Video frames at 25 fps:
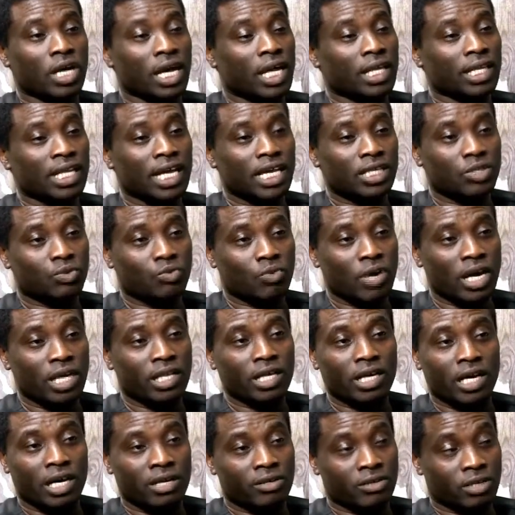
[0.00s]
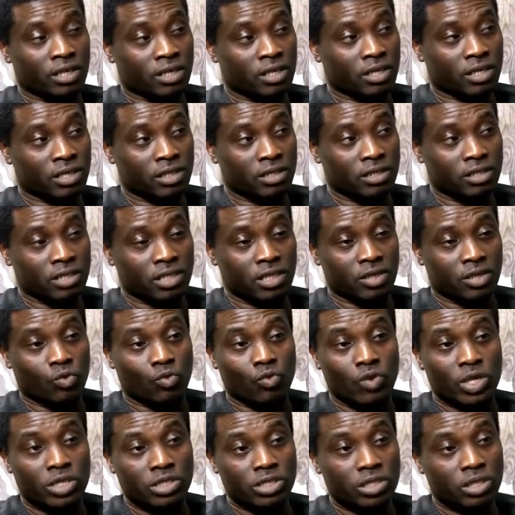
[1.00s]
And that's why the
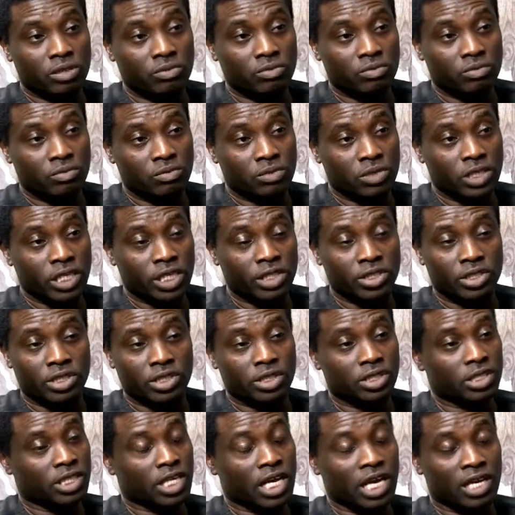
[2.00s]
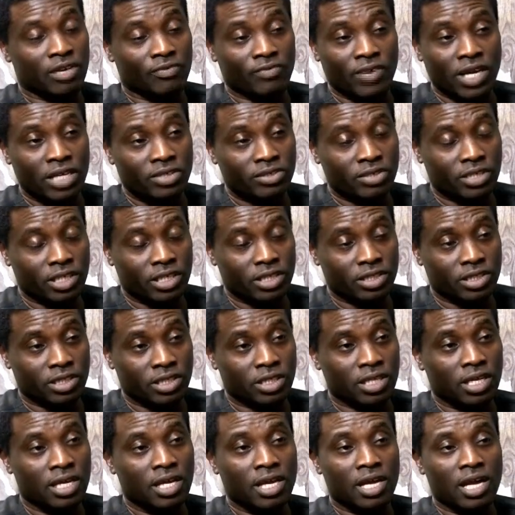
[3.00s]
Western nation, the advanced
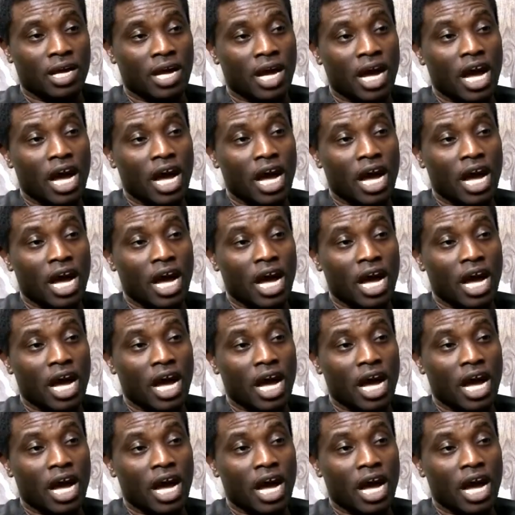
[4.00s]
nation,